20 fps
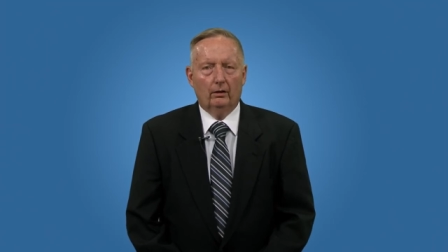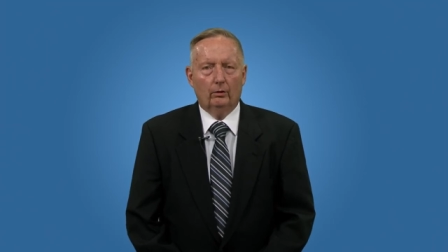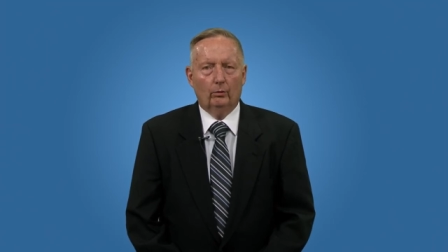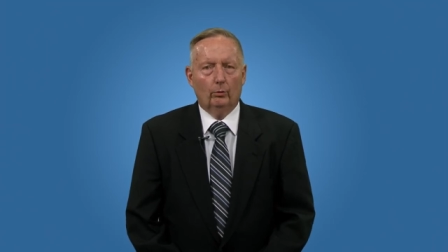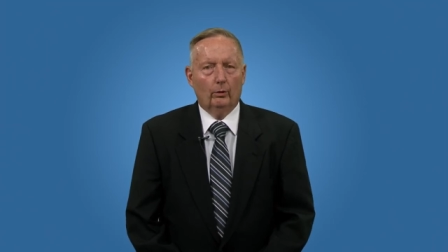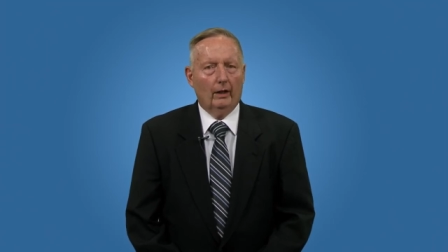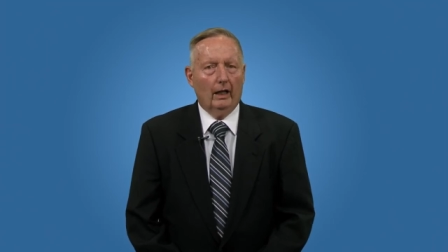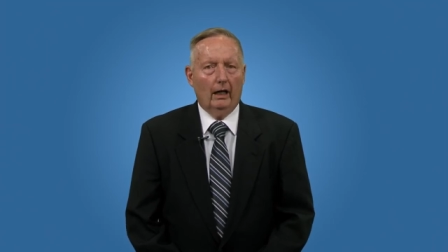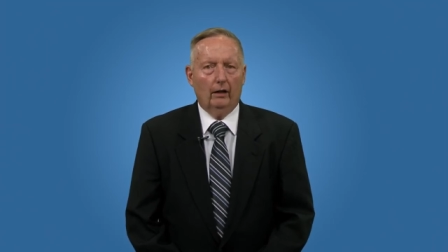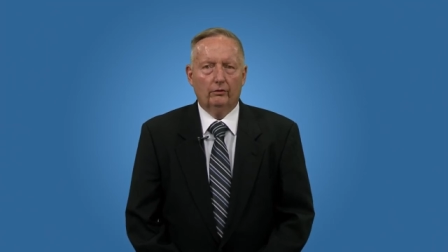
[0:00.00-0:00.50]

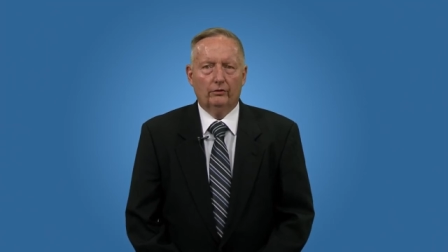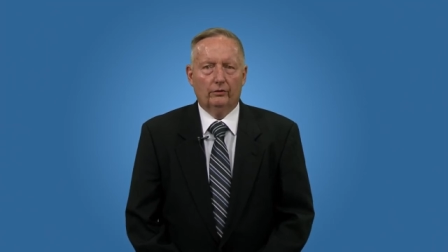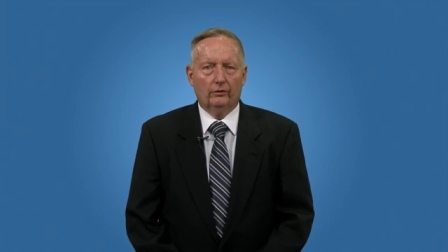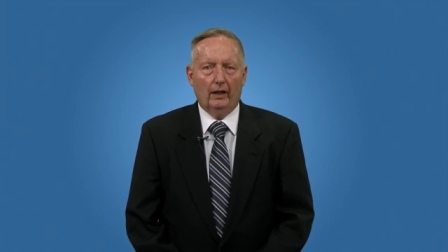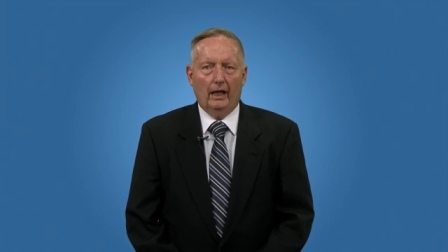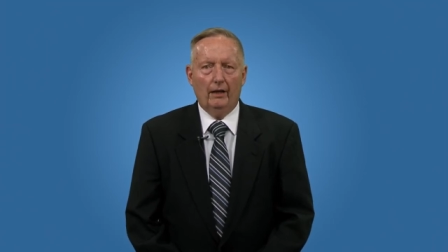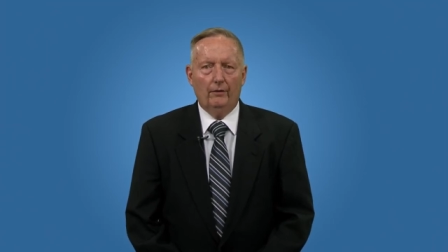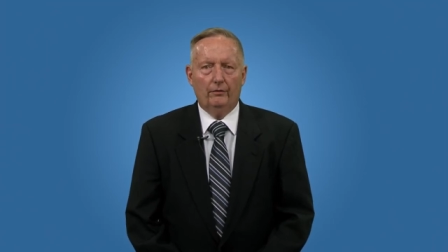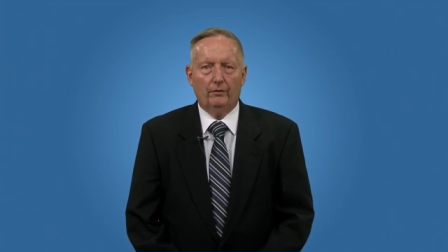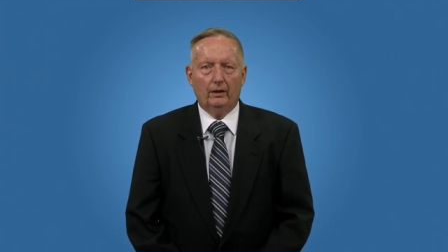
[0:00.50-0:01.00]
without
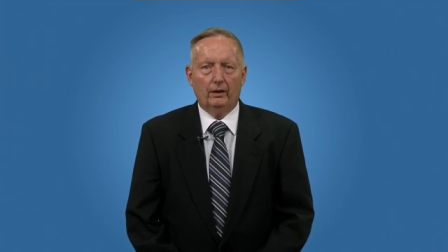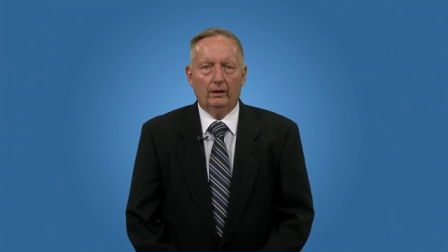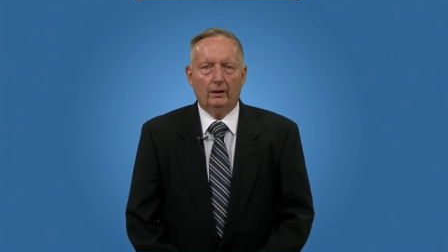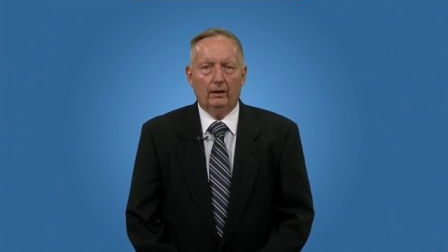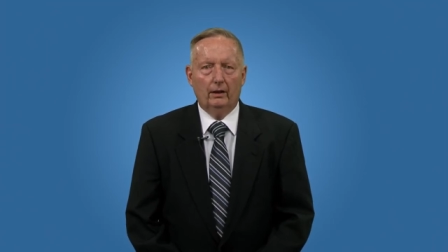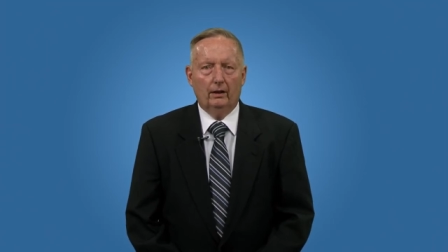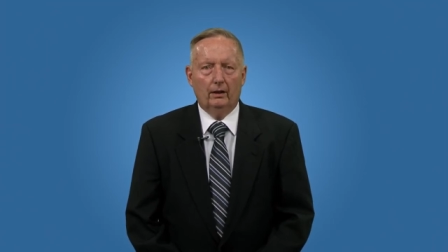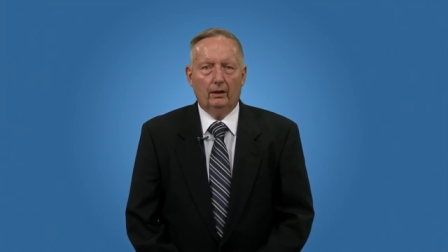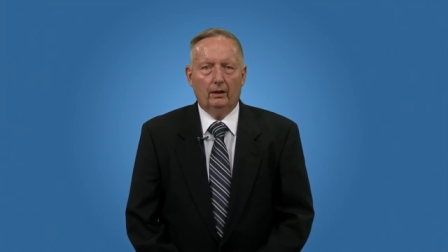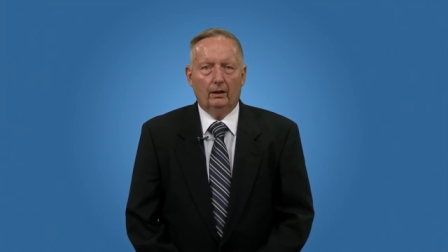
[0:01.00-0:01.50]
safety,
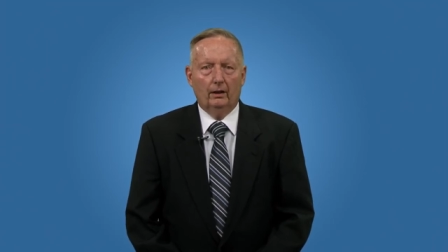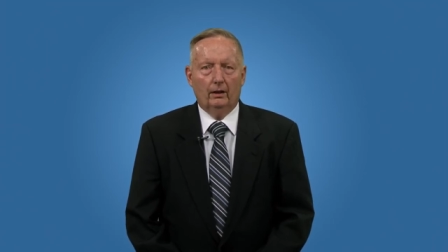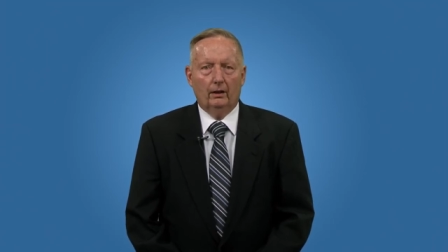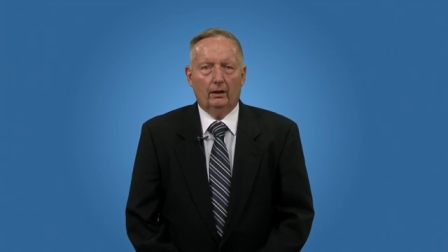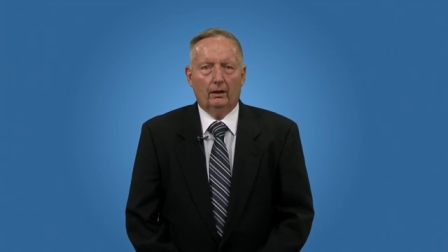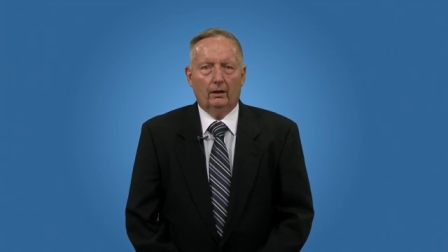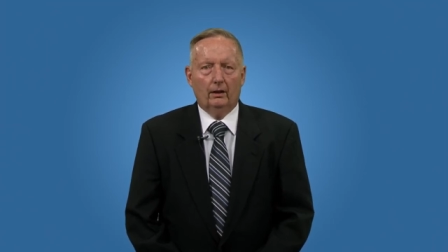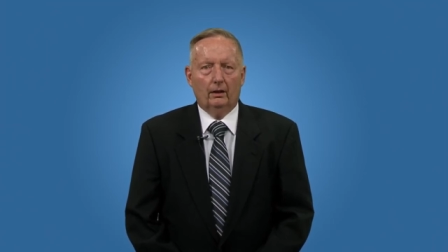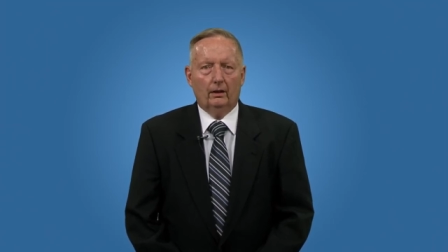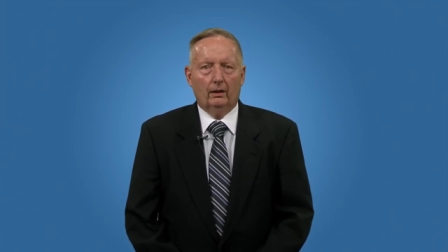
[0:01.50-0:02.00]

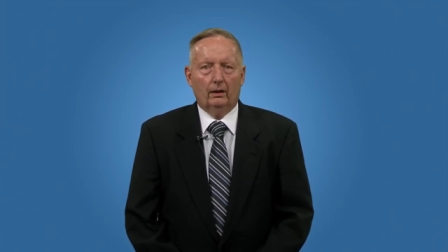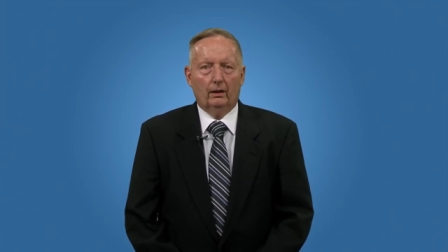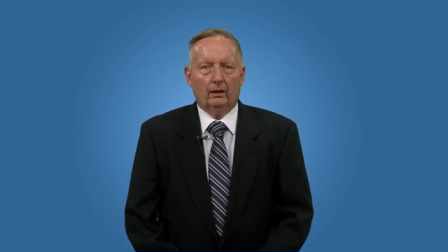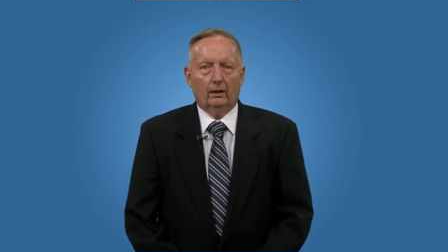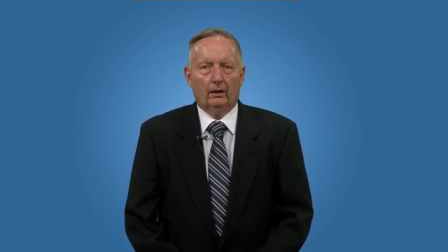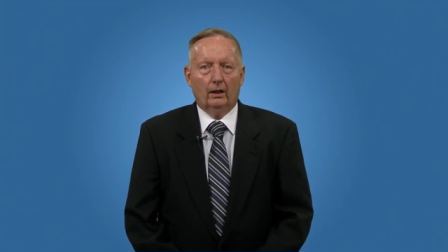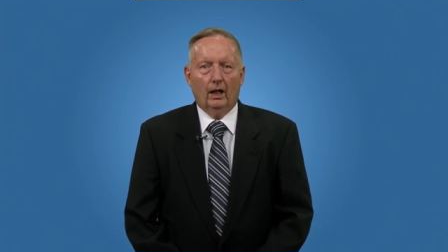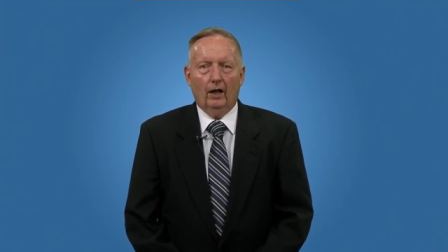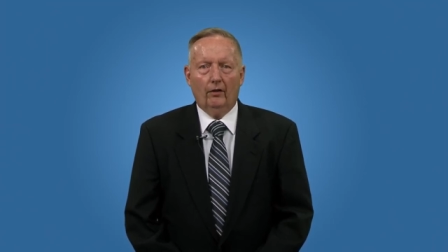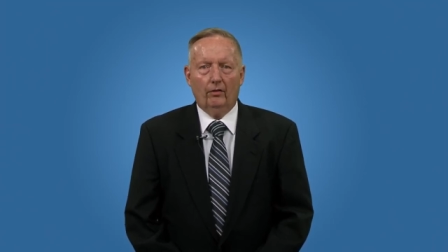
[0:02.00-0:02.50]

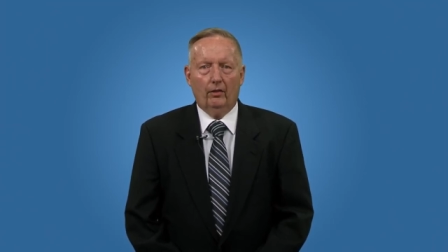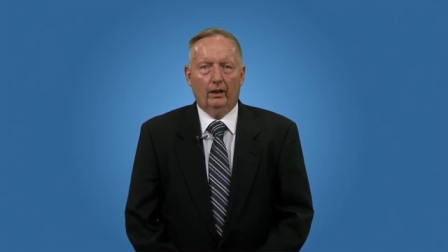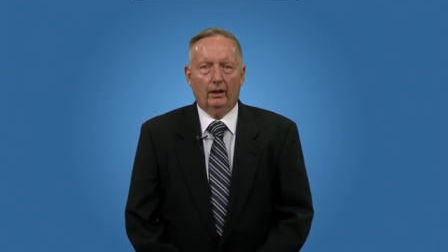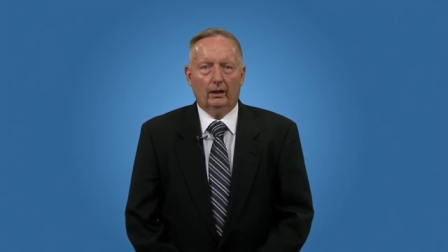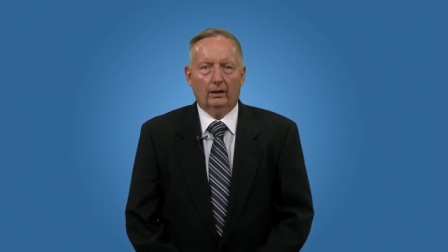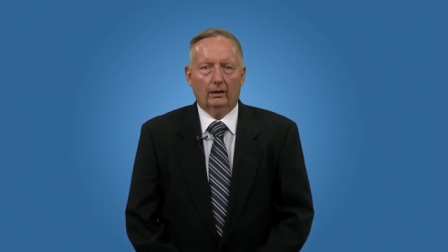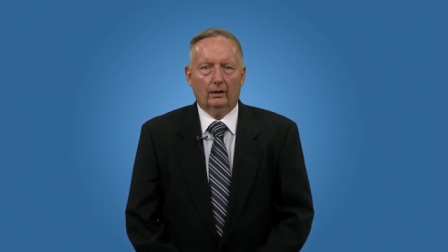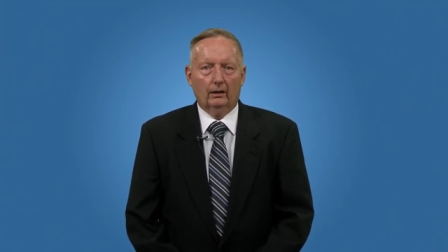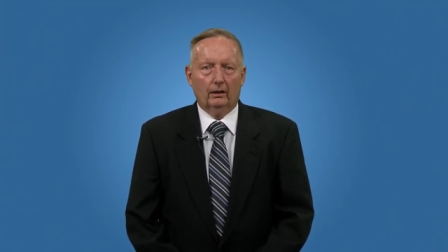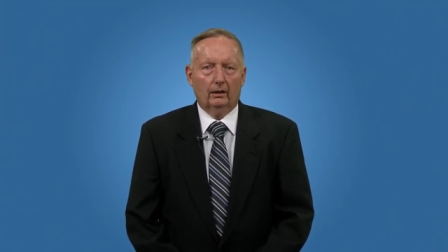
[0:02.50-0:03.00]

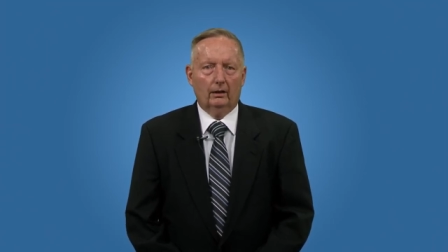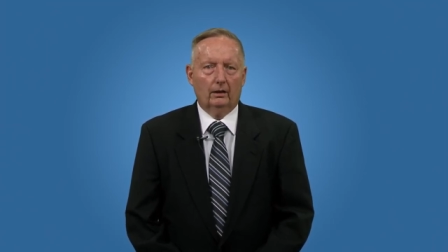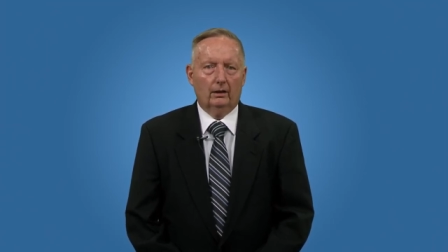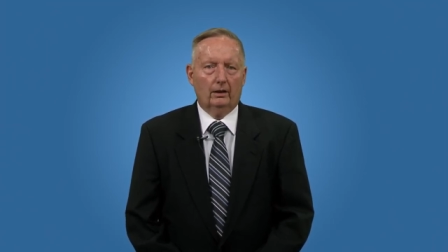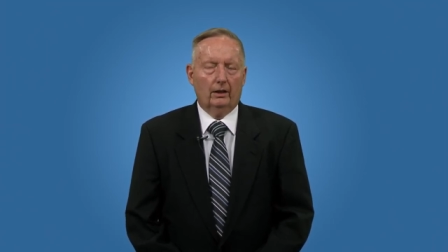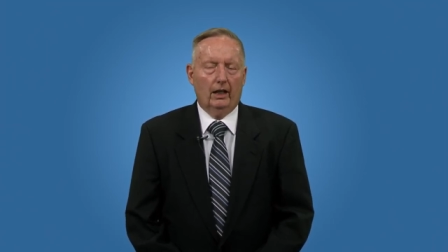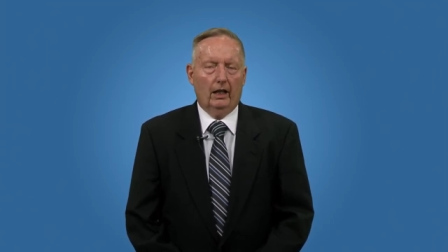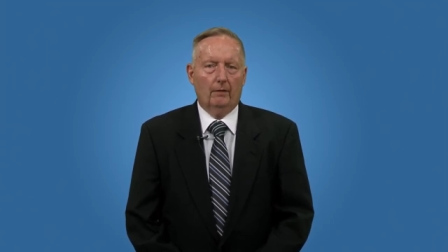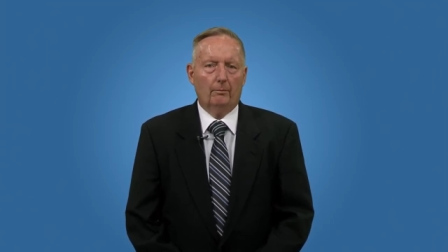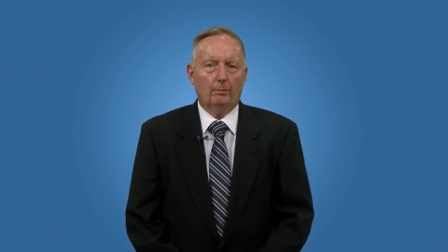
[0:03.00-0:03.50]
nothing
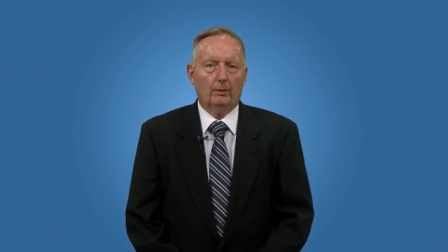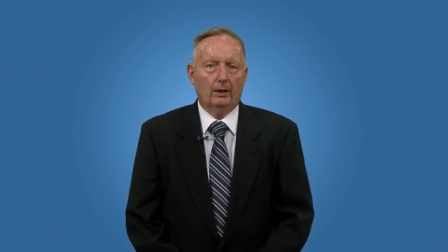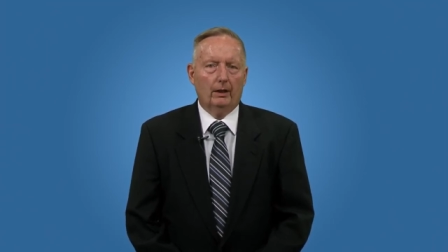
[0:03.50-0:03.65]
can be